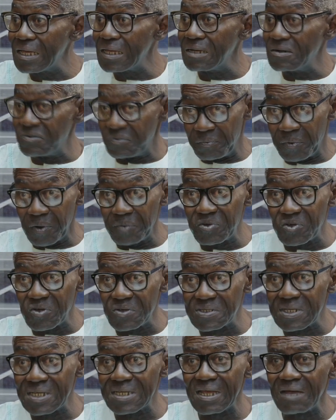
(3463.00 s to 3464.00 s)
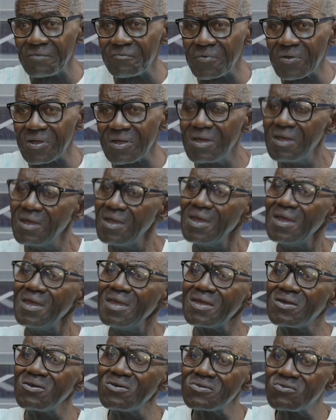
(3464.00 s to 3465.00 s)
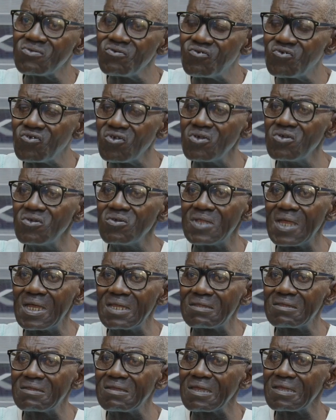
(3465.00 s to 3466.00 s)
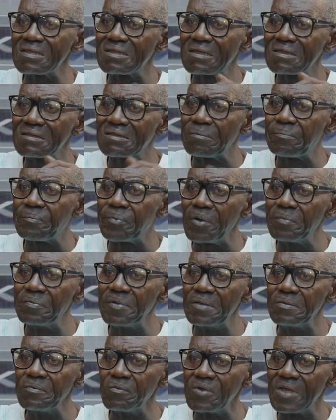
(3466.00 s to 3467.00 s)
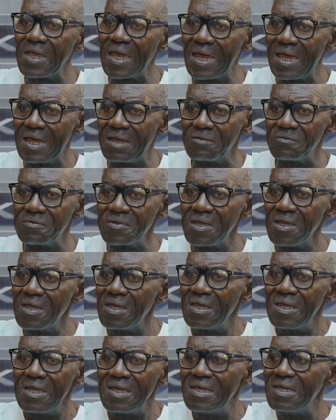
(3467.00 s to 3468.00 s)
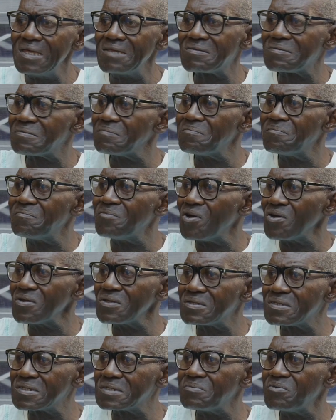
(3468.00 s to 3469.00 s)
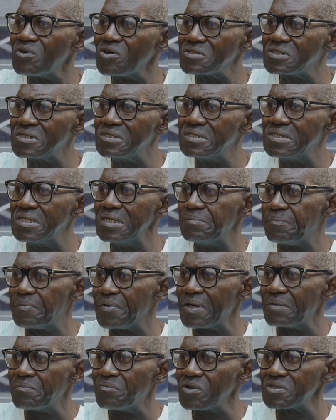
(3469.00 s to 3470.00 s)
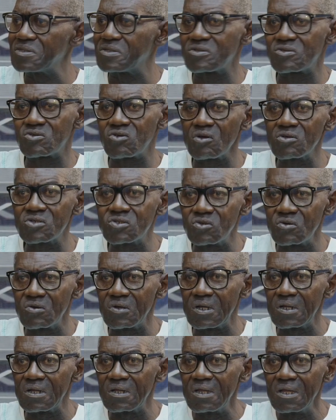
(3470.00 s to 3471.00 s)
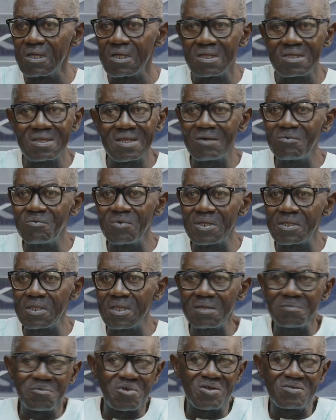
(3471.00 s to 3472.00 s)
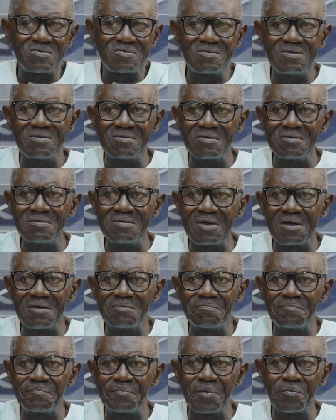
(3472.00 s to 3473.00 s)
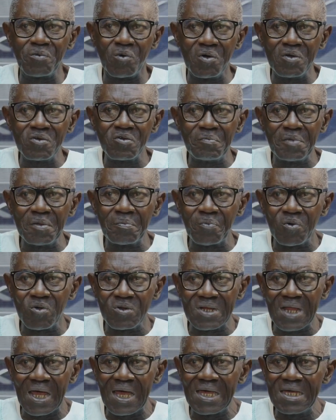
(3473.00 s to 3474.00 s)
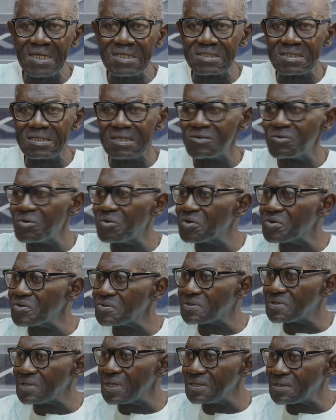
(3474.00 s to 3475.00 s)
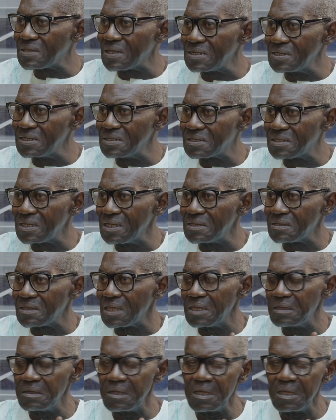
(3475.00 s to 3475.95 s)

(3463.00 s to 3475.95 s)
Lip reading: in Republic of South Africa? It goes to show you that the problem we have is much deeper, much structural than we're thinking. Because people want to be polite, they don't want to say certain things, they